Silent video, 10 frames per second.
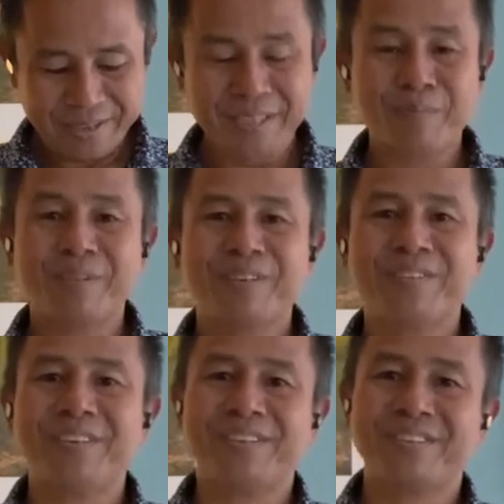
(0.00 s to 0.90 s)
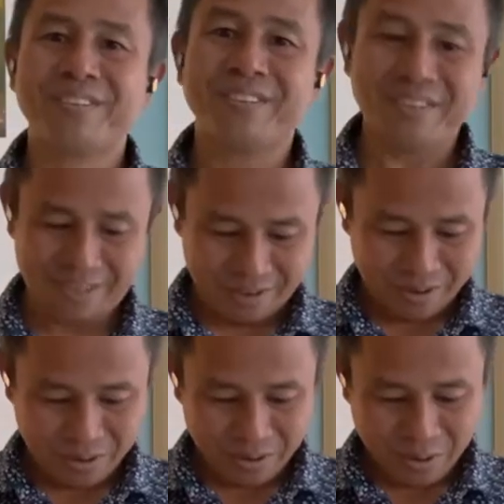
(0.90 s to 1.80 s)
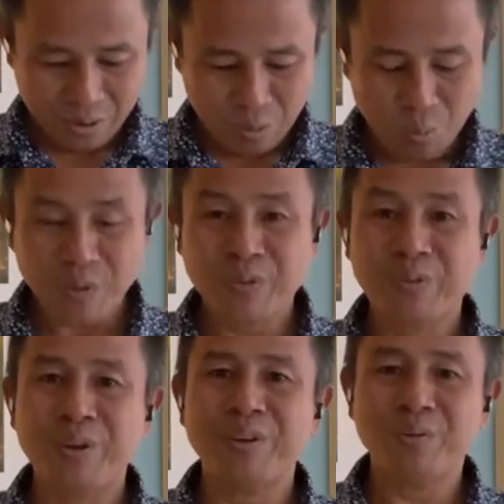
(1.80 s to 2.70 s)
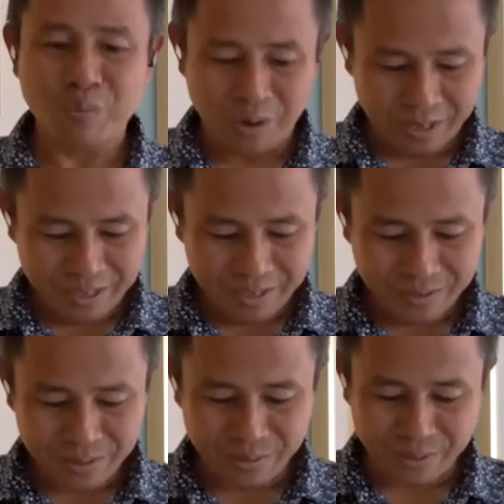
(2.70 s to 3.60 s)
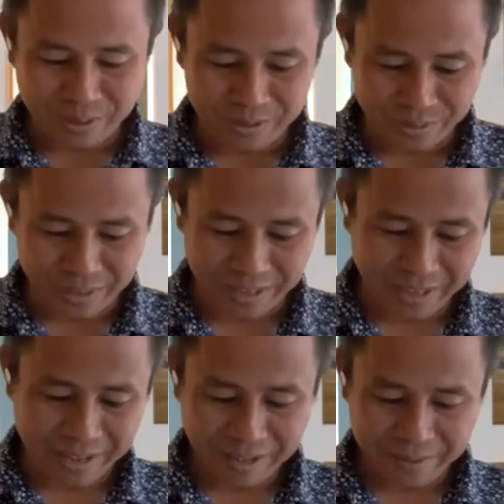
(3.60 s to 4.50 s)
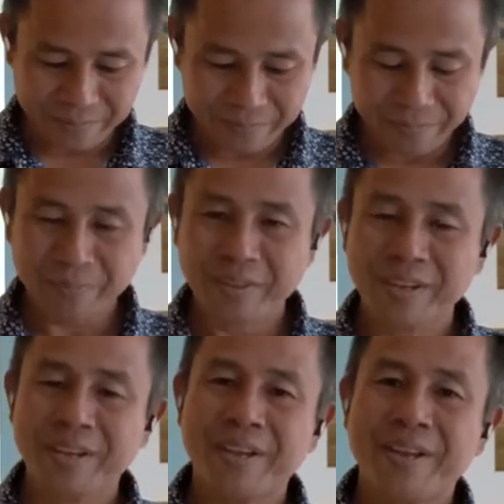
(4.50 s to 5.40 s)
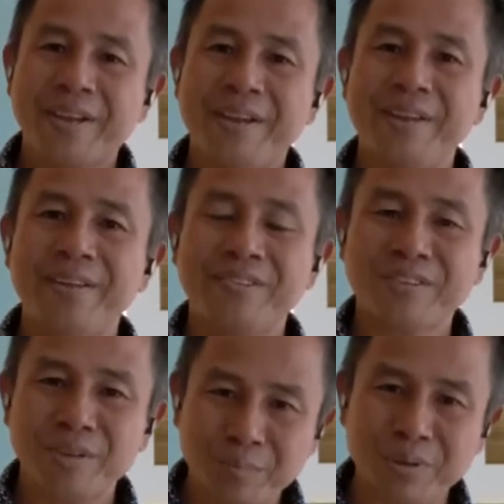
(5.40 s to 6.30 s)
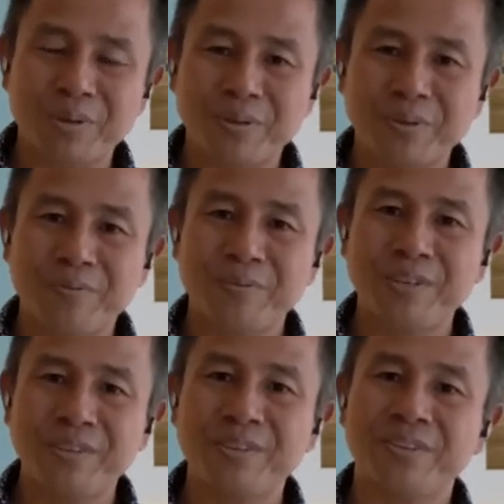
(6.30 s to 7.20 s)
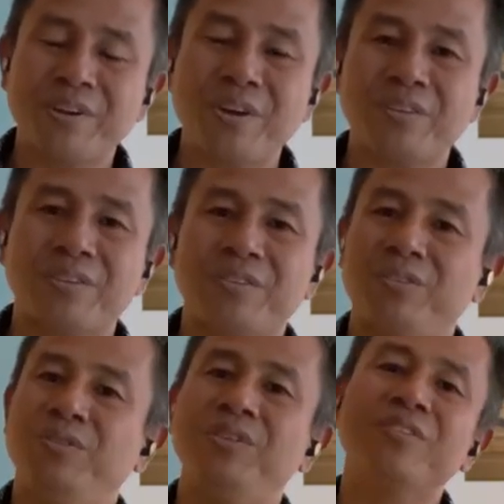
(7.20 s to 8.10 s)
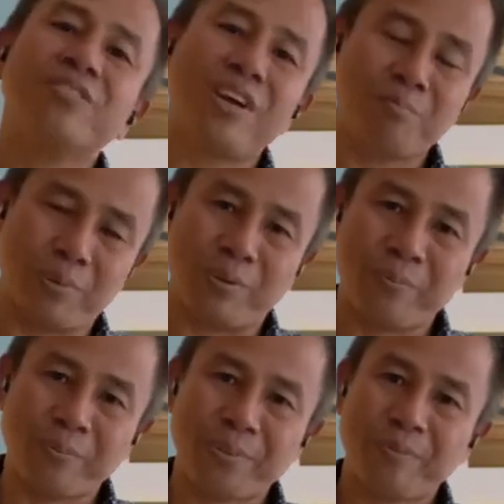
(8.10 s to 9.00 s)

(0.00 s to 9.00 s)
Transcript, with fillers: chapter six, verse thirty-one to thirty-three. In this scripture, Jesus taught to disciples